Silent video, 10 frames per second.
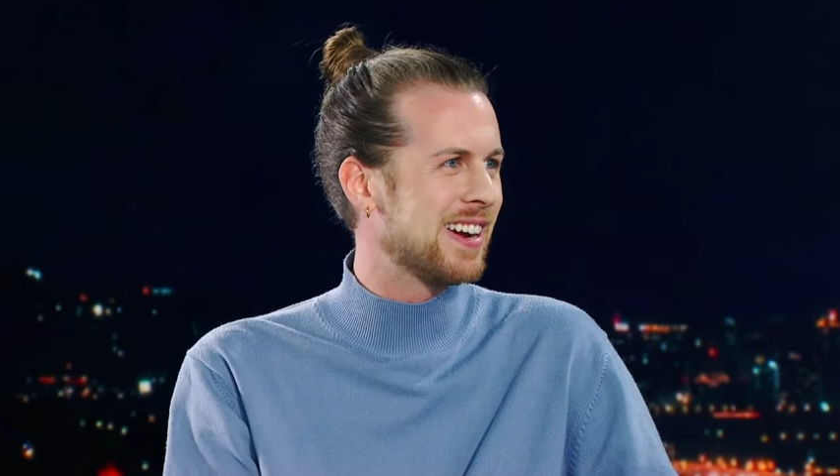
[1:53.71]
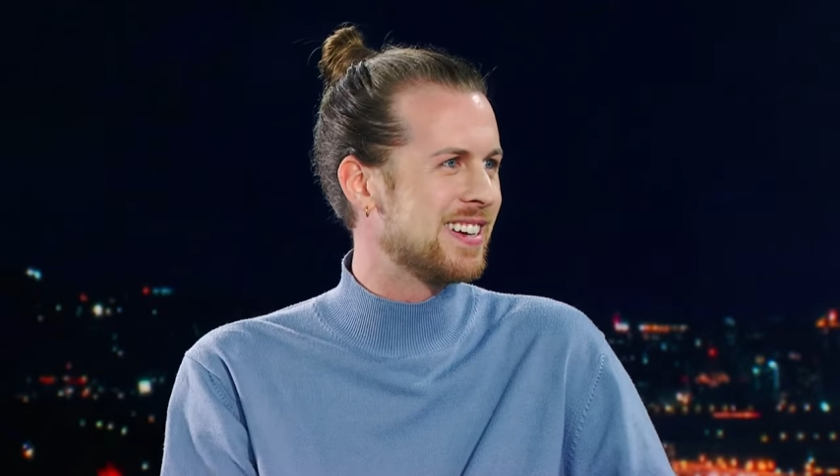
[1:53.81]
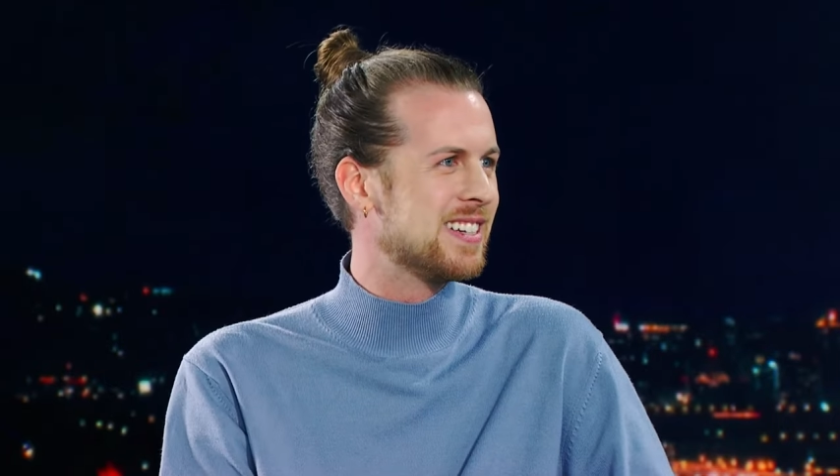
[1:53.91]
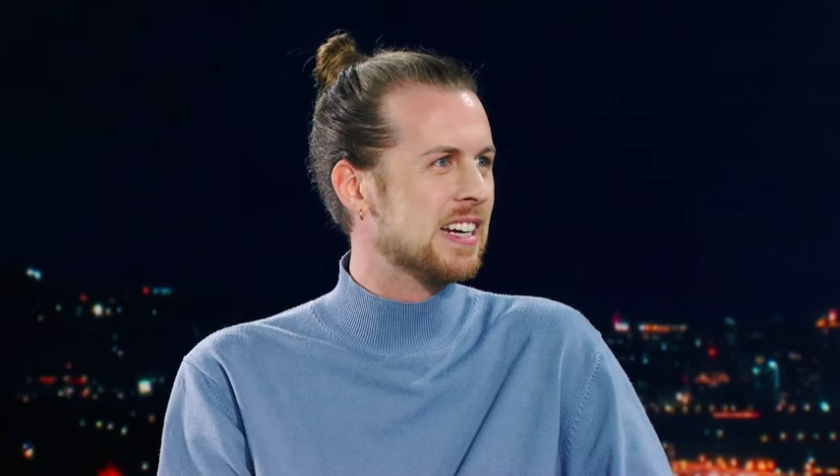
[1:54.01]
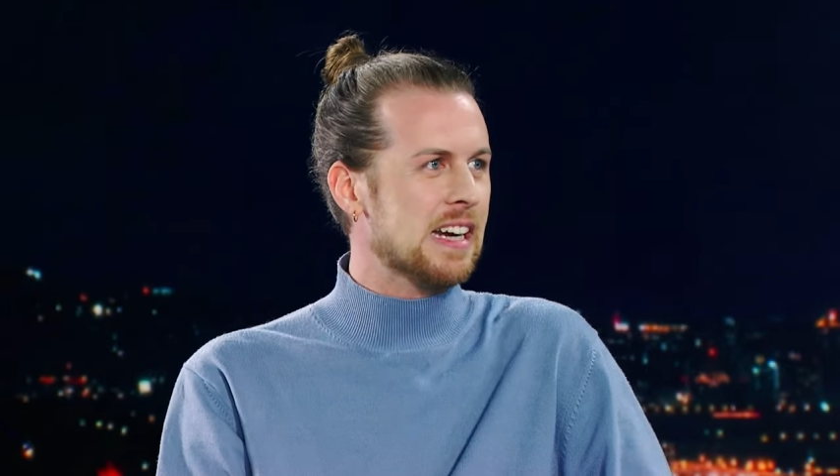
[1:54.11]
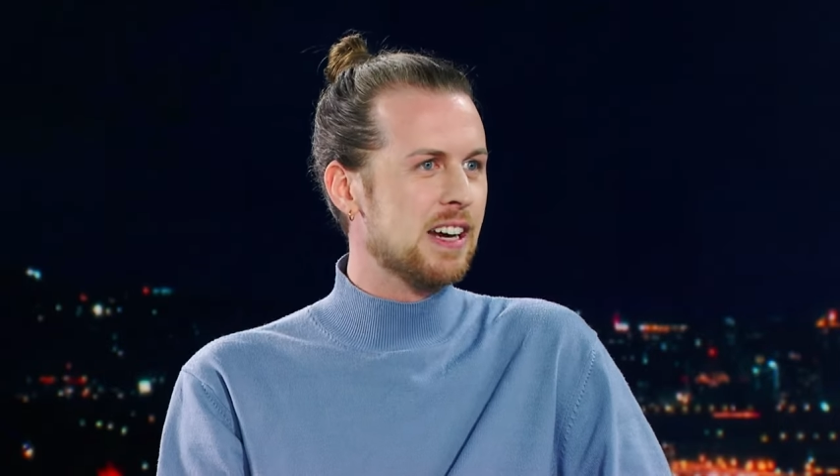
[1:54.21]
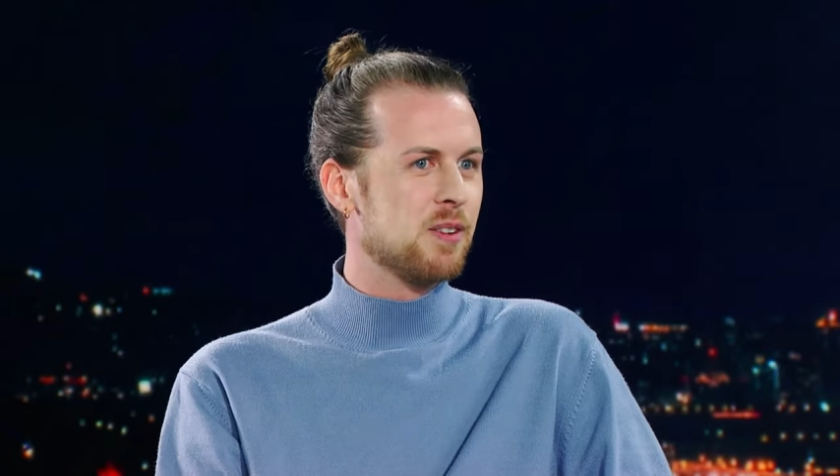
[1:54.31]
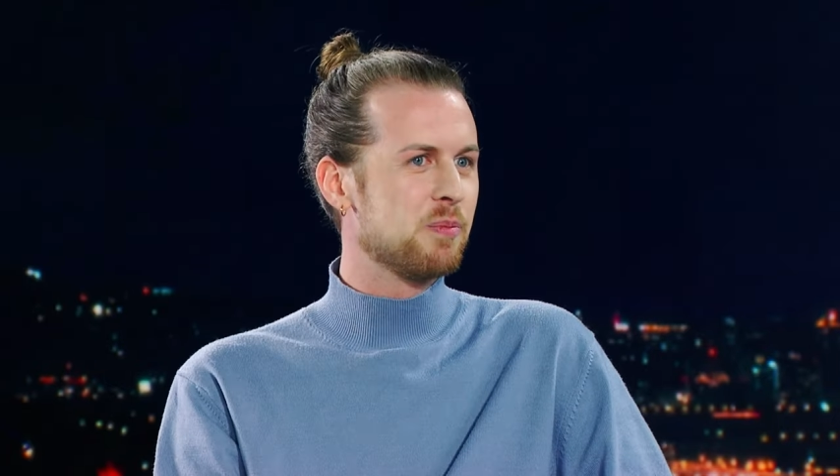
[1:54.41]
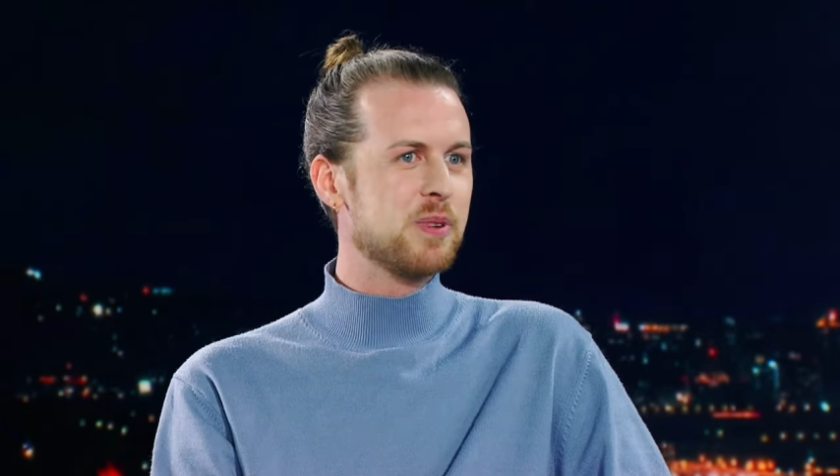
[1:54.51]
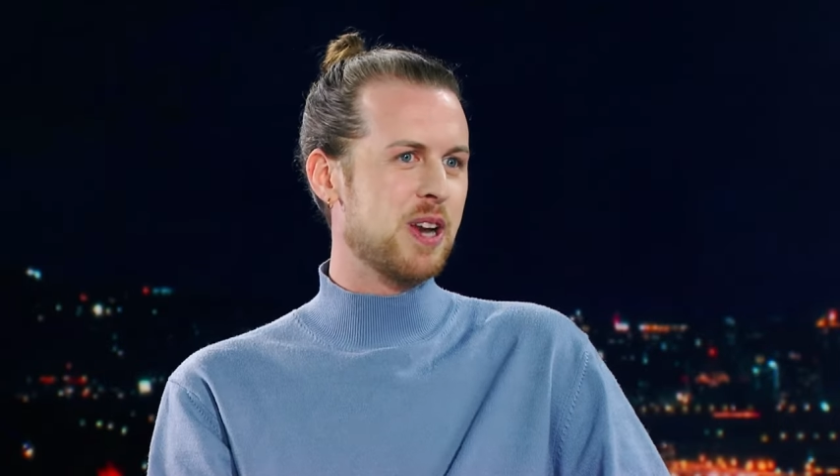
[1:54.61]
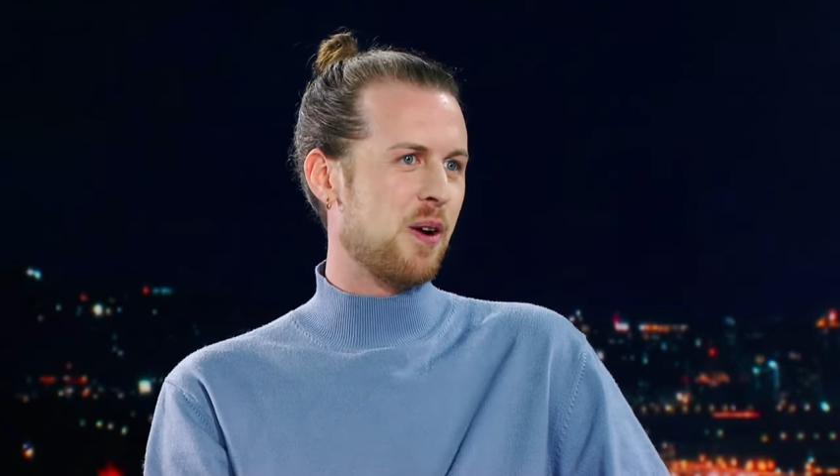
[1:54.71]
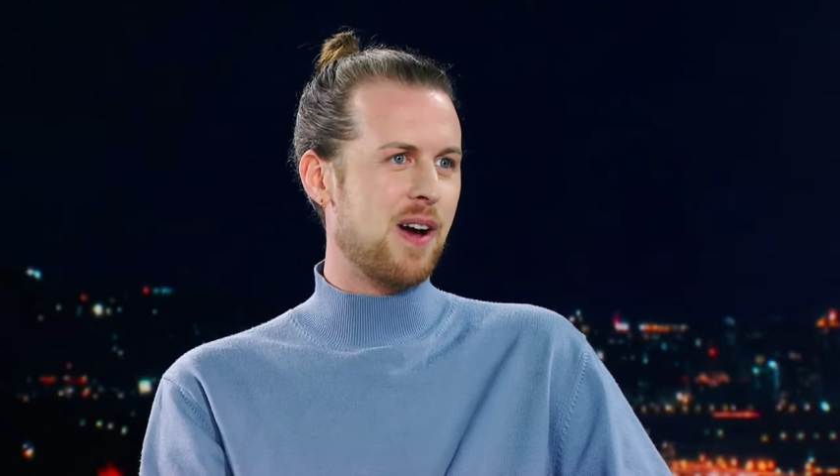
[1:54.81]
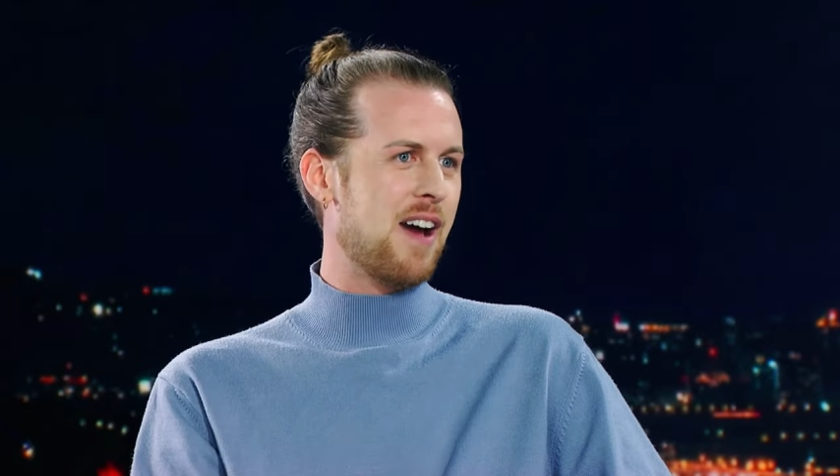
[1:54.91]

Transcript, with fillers: And, you know,